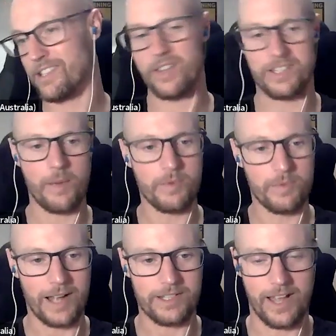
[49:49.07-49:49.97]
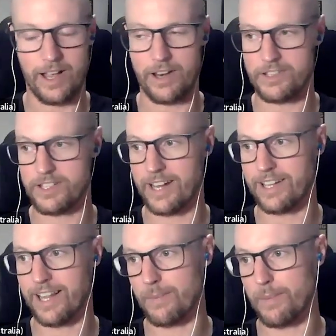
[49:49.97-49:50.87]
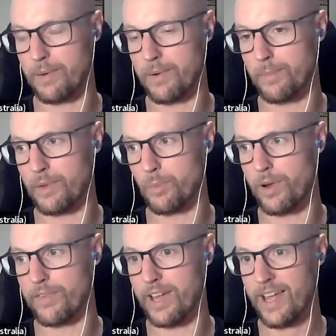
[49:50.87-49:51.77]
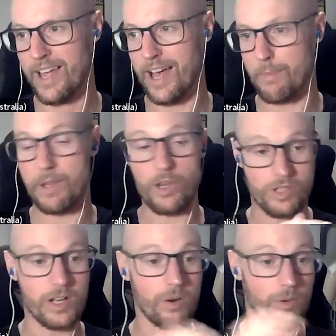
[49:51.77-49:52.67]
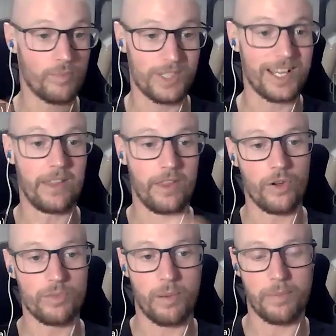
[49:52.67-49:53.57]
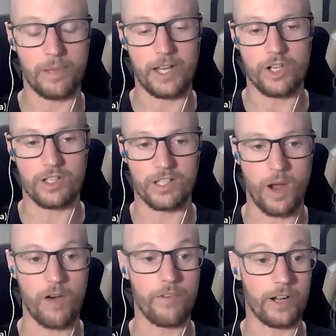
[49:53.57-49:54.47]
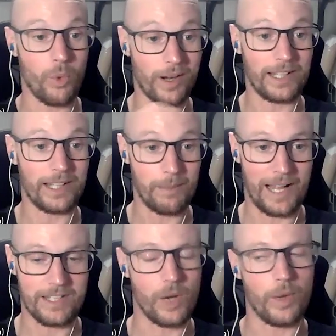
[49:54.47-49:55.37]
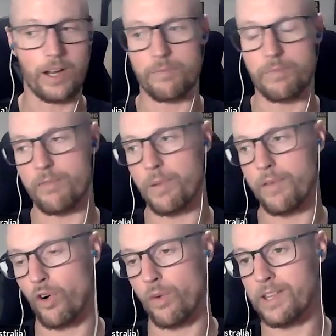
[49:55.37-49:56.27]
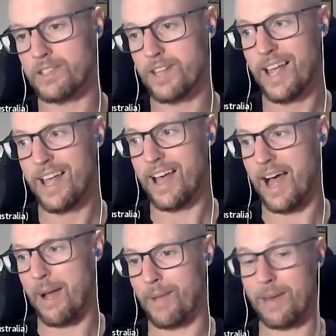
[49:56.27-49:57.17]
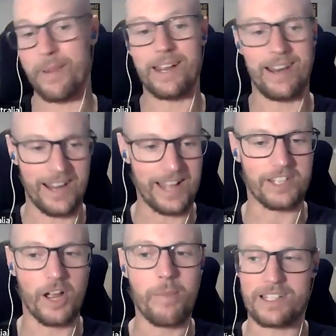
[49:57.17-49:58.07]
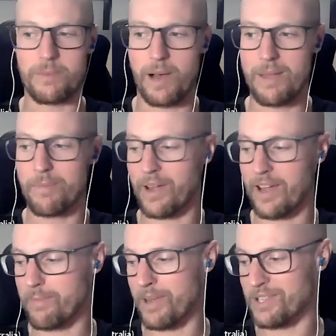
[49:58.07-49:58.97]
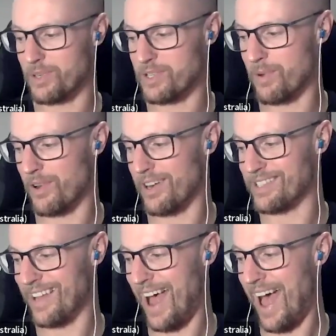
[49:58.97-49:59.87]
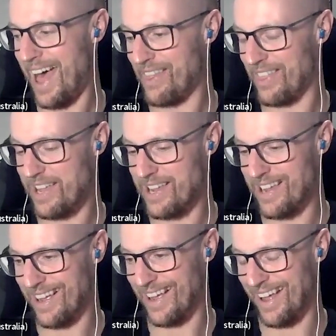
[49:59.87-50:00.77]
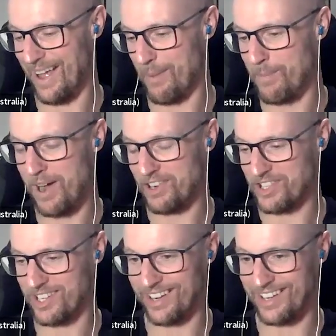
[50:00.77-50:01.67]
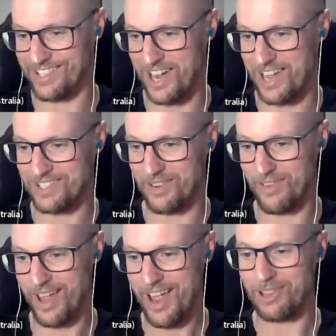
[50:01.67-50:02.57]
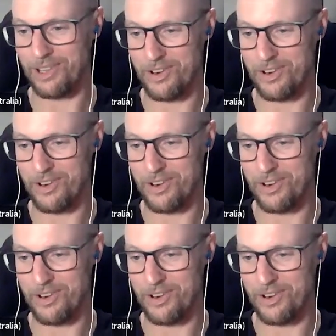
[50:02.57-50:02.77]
And so this comes back to that kind of skill element with it. But you still see in those populations as well, very quickly a plateauing of performance. And I mean, again, to go back to my kind of personal experience, at the much to the disgust of a